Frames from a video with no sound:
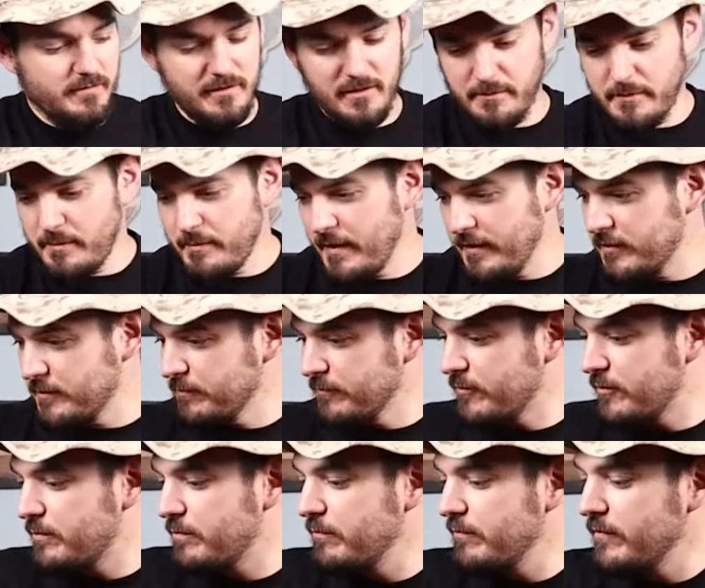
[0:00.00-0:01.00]
let me make some
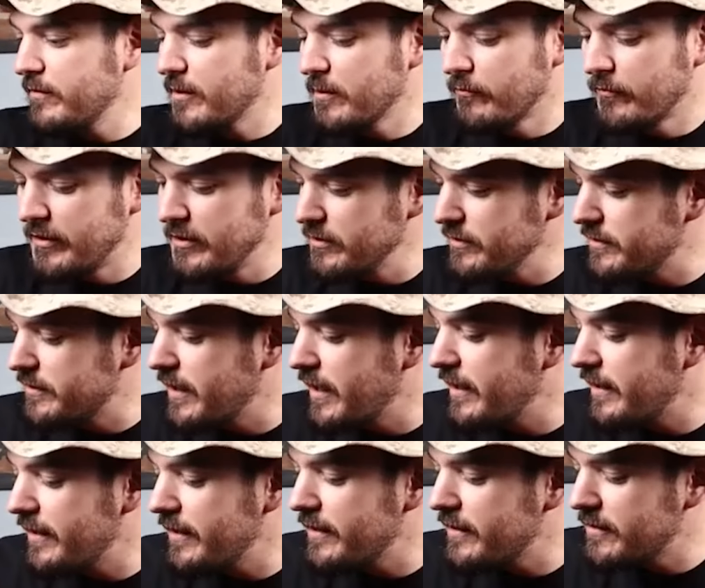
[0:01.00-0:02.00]
some real estate
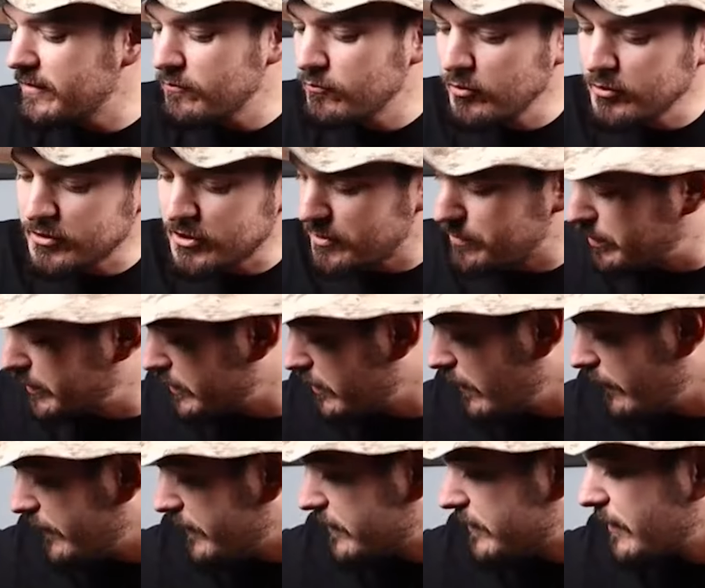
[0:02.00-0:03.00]
here. We'll just put
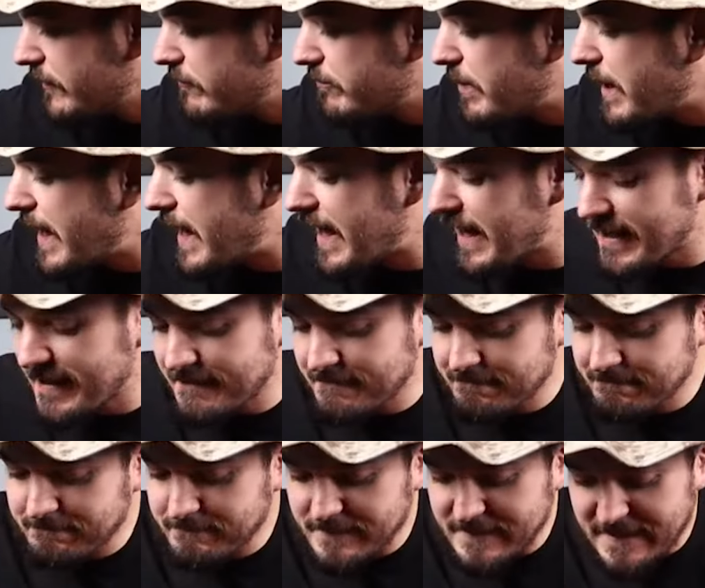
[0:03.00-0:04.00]
all this stuff back
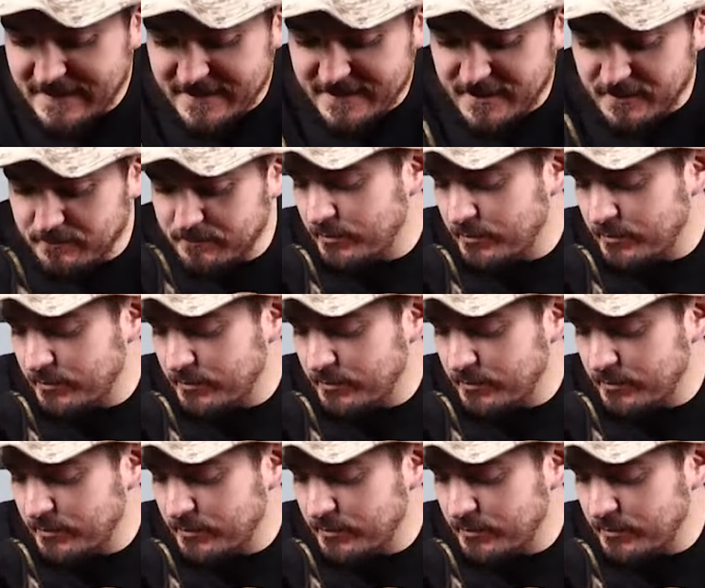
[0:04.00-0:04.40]
at some